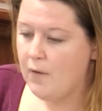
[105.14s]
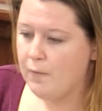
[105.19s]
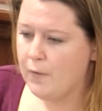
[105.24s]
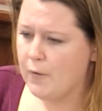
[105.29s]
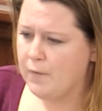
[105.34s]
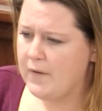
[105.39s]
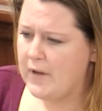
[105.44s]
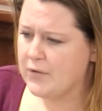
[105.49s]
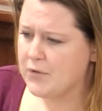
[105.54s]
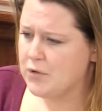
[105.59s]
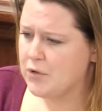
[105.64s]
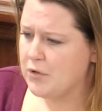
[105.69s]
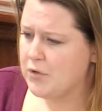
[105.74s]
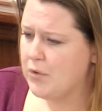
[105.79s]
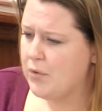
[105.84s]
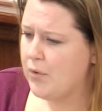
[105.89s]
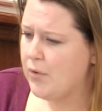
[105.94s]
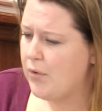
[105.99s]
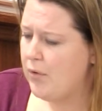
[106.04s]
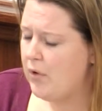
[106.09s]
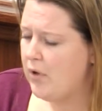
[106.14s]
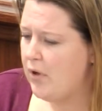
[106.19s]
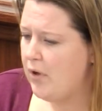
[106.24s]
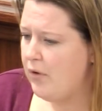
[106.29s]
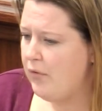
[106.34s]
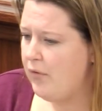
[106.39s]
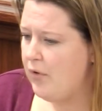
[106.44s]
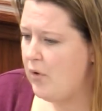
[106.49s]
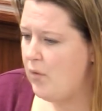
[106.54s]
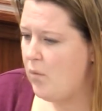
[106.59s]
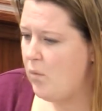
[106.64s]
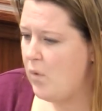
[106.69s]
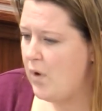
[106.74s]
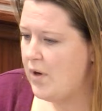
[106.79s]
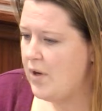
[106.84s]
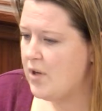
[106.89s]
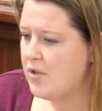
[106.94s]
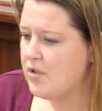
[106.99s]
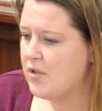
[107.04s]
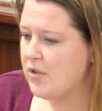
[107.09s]
For a voucher total of
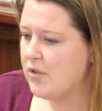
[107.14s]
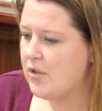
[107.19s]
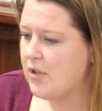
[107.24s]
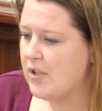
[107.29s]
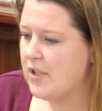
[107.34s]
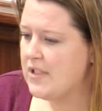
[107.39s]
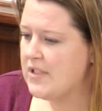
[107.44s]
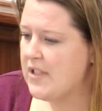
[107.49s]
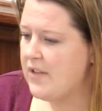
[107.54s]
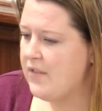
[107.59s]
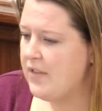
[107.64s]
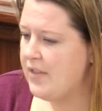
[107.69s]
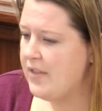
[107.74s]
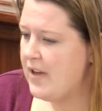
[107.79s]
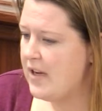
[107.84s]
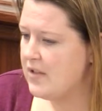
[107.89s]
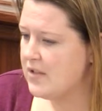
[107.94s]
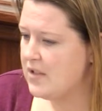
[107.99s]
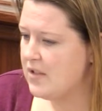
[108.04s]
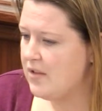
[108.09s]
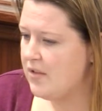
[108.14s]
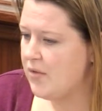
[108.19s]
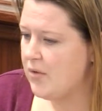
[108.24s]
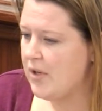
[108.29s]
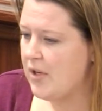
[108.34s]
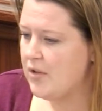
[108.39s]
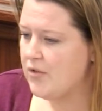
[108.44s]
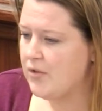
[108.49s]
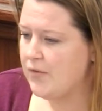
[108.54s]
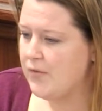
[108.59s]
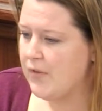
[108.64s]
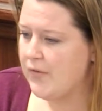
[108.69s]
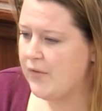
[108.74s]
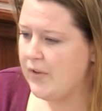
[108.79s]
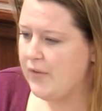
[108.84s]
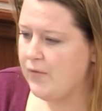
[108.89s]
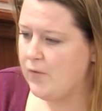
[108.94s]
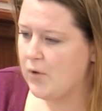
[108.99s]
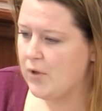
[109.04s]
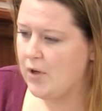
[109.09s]

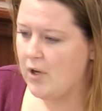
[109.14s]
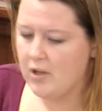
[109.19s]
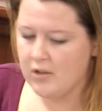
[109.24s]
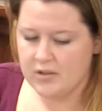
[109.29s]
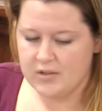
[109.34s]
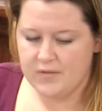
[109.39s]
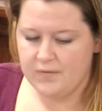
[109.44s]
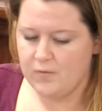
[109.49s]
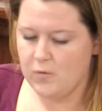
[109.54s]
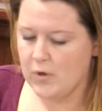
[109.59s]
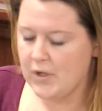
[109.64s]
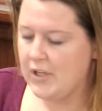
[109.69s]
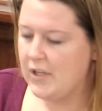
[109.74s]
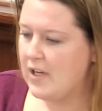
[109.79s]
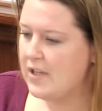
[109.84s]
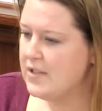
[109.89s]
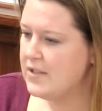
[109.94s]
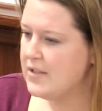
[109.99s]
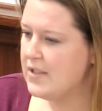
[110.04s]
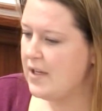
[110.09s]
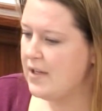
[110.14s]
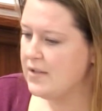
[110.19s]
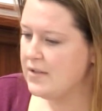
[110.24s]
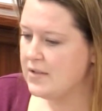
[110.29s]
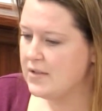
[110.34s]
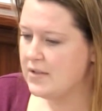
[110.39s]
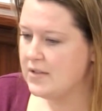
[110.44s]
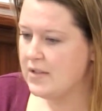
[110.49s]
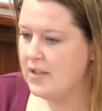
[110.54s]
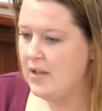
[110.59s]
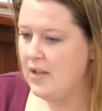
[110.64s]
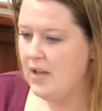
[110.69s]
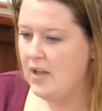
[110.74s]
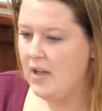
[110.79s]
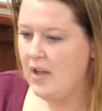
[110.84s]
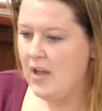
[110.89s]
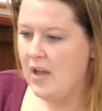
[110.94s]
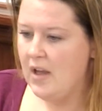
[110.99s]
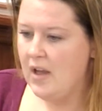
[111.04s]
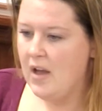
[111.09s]
$137,354.49.
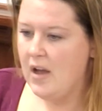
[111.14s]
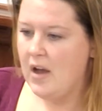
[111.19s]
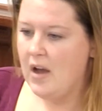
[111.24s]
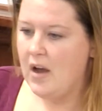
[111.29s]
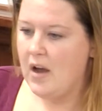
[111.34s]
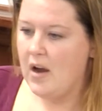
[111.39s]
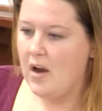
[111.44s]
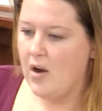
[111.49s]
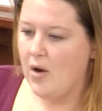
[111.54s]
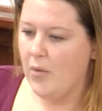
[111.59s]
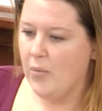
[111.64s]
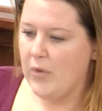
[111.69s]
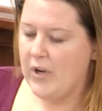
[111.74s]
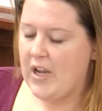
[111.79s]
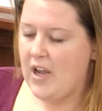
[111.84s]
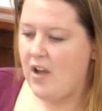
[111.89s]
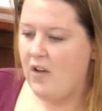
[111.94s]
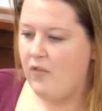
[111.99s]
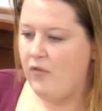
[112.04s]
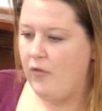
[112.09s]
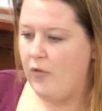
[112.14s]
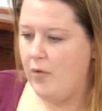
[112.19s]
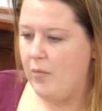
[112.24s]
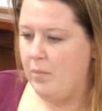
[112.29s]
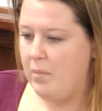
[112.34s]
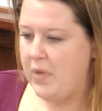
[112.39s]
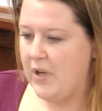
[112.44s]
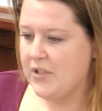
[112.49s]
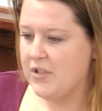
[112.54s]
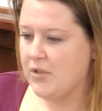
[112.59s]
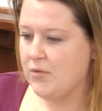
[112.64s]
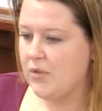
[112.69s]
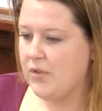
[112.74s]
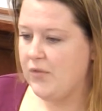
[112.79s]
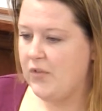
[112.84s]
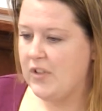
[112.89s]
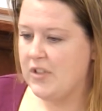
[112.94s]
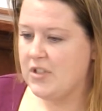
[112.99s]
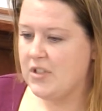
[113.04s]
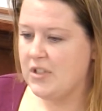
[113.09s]
We have budget
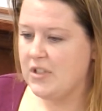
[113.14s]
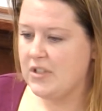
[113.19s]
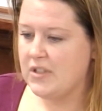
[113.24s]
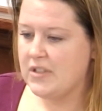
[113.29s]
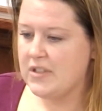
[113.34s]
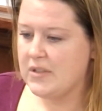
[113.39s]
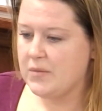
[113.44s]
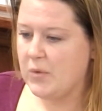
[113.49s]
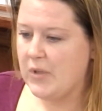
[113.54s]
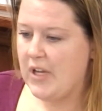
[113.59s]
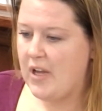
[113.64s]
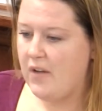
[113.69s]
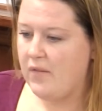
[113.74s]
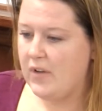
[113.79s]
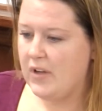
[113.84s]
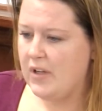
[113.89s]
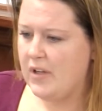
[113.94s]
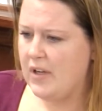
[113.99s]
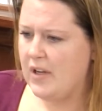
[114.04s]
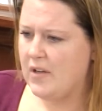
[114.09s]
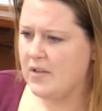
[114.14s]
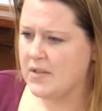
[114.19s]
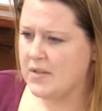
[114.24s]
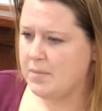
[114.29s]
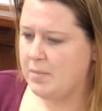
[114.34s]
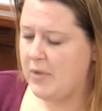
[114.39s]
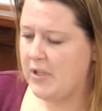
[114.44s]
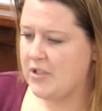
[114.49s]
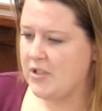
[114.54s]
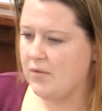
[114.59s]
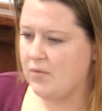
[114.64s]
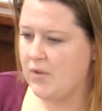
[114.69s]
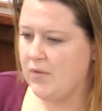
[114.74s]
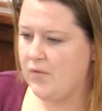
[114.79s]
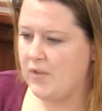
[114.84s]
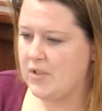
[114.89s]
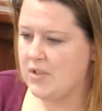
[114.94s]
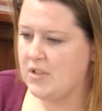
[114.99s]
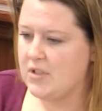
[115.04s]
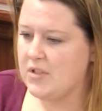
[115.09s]
revisions. We have in-house budget
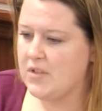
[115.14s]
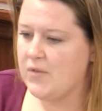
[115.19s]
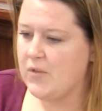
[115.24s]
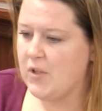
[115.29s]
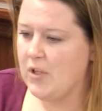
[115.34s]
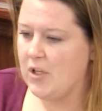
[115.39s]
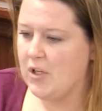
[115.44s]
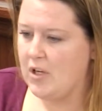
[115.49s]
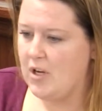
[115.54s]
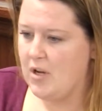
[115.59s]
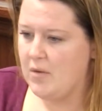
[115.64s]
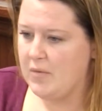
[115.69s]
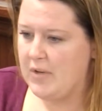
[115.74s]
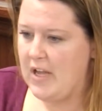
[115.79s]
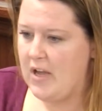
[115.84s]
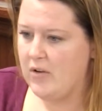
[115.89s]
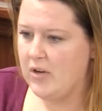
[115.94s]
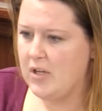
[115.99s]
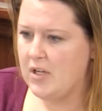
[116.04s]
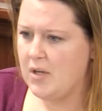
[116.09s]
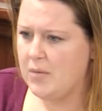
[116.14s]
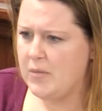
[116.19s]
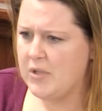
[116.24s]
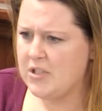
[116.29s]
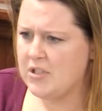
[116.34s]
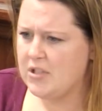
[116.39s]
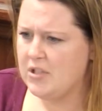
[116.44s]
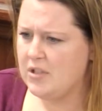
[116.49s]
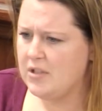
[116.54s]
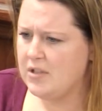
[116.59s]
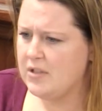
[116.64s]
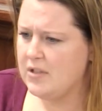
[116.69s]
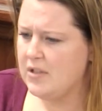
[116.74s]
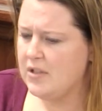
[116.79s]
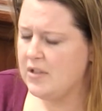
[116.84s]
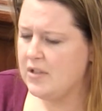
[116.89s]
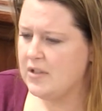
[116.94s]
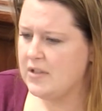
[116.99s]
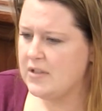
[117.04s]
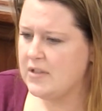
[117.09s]
revisions for County Commission,
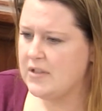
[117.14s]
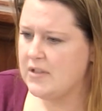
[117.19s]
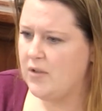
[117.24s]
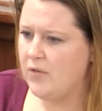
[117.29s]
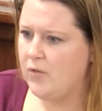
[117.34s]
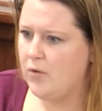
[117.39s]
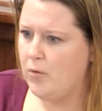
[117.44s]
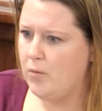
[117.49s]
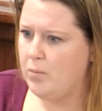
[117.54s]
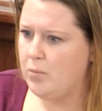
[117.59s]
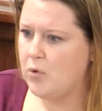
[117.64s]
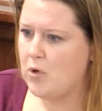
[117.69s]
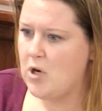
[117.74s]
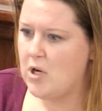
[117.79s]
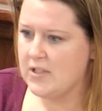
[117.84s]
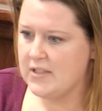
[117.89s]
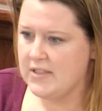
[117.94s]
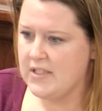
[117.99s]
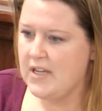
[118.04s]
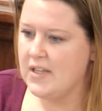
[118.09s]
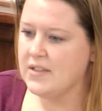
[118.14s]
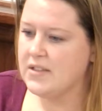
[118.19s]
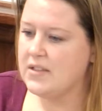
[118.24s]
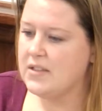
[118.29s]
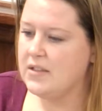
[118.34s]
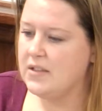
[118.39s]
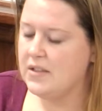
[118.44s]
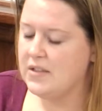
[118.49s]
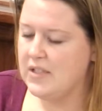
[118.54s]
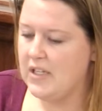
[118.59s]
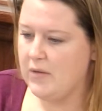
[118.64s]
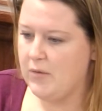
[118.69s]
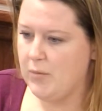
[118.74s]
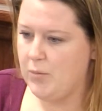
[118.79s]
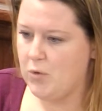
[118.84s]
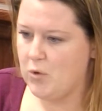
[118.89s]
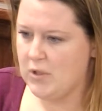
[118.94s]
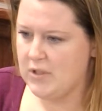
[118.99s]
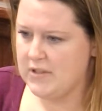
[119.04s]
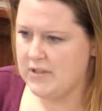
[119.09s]
Civil Process, and Day
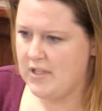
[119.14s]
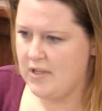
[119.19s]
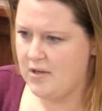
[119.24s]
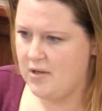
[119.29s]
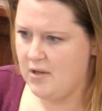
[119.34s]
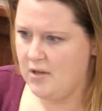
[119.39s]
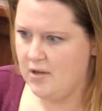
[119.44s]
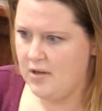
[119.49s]
Report Center.